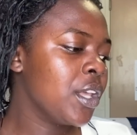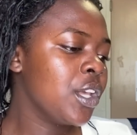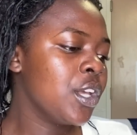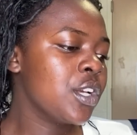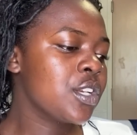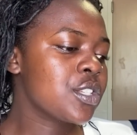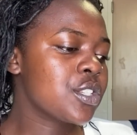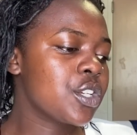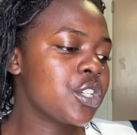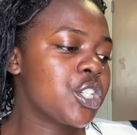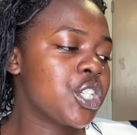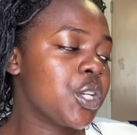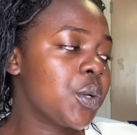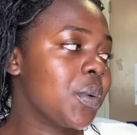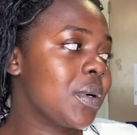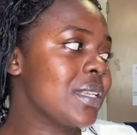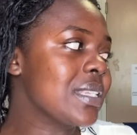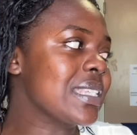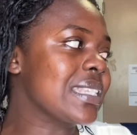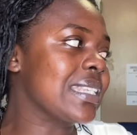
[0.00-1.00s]
So she
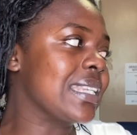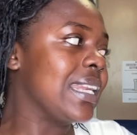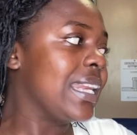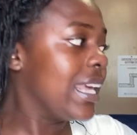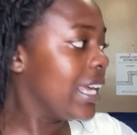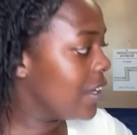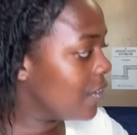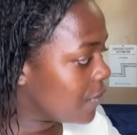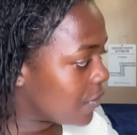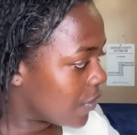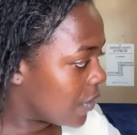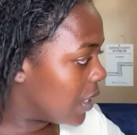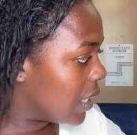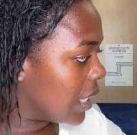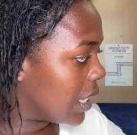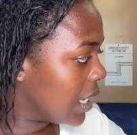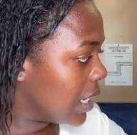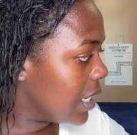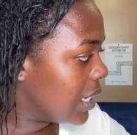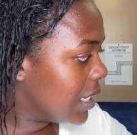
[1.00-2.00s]
was
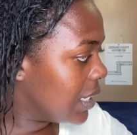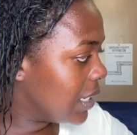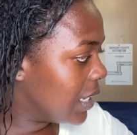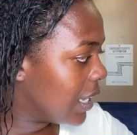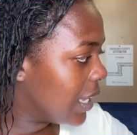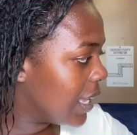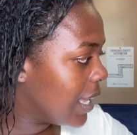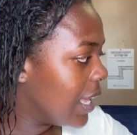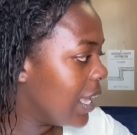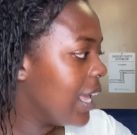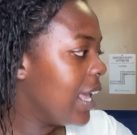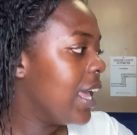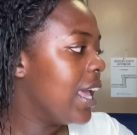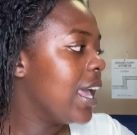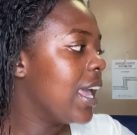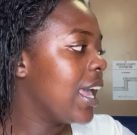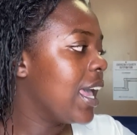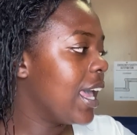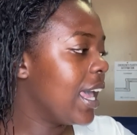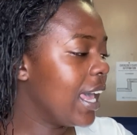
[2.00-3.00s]
leaving,
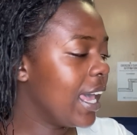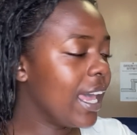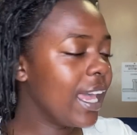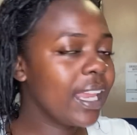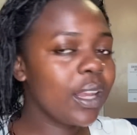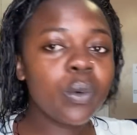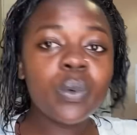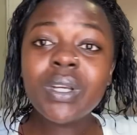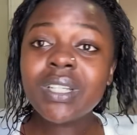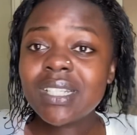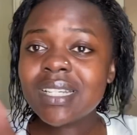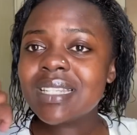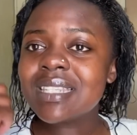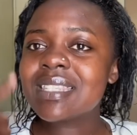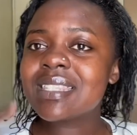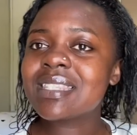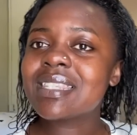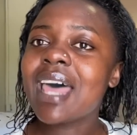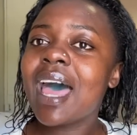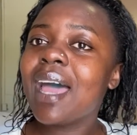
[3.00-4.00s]
and which
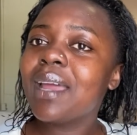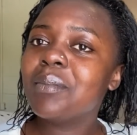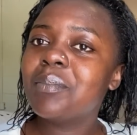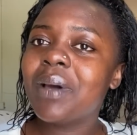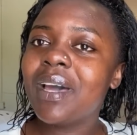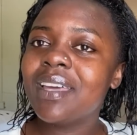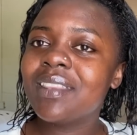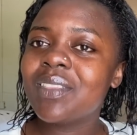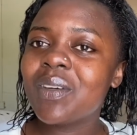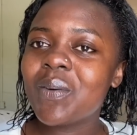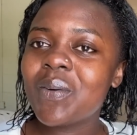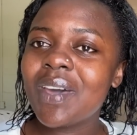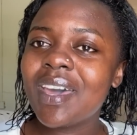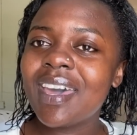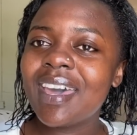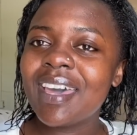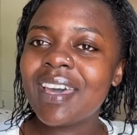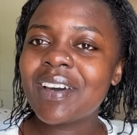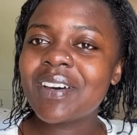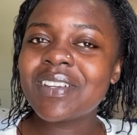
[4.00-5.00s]
is sad, by the
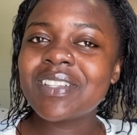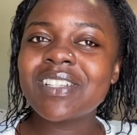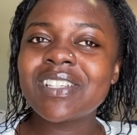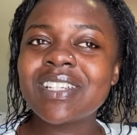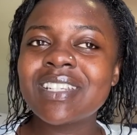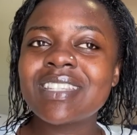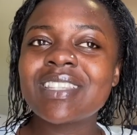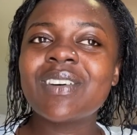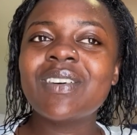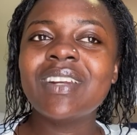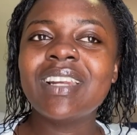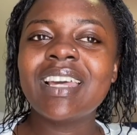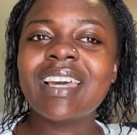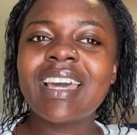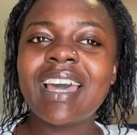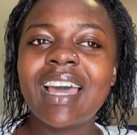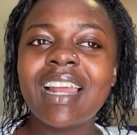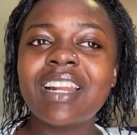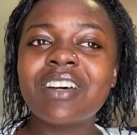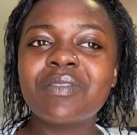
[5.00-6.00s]
way, because she's the only
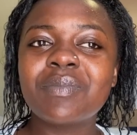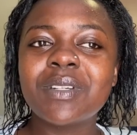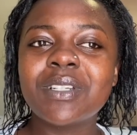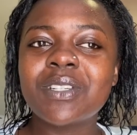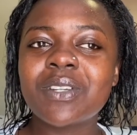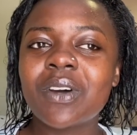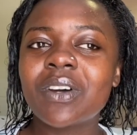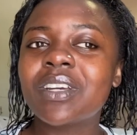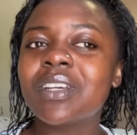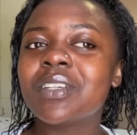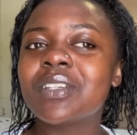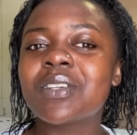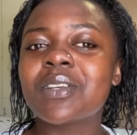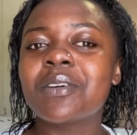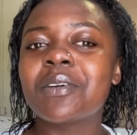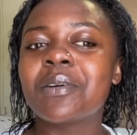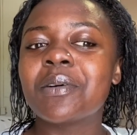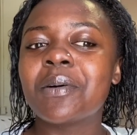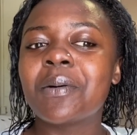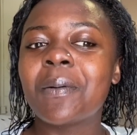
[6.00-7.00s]
girl I've been talking
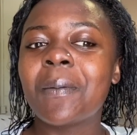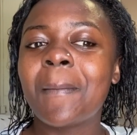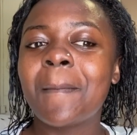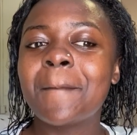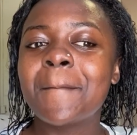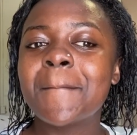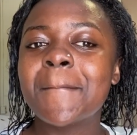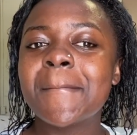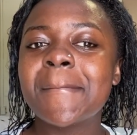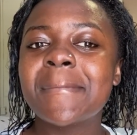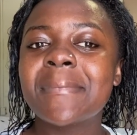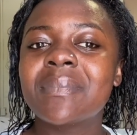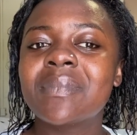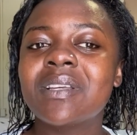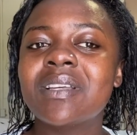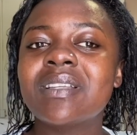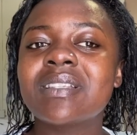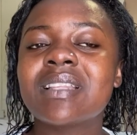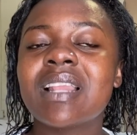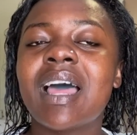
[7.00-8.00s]
to.
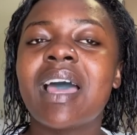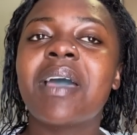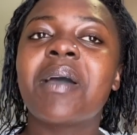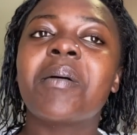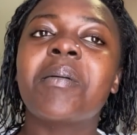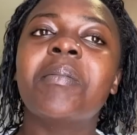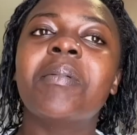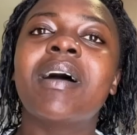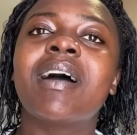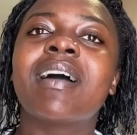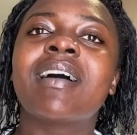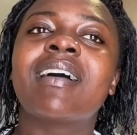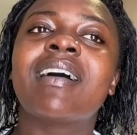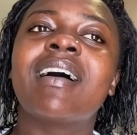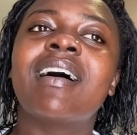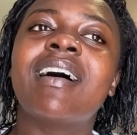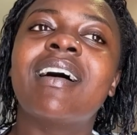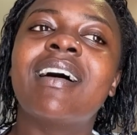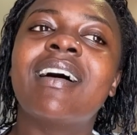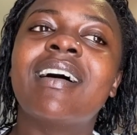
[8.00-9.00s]
It's like, oh my
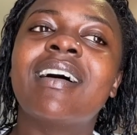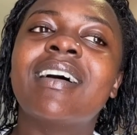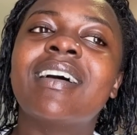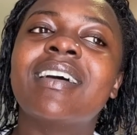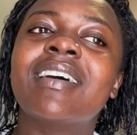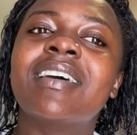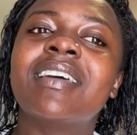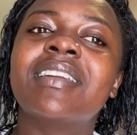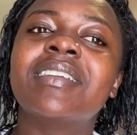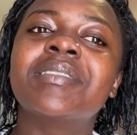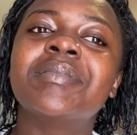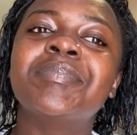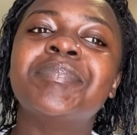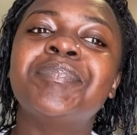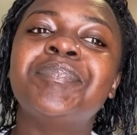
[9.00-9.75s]
God.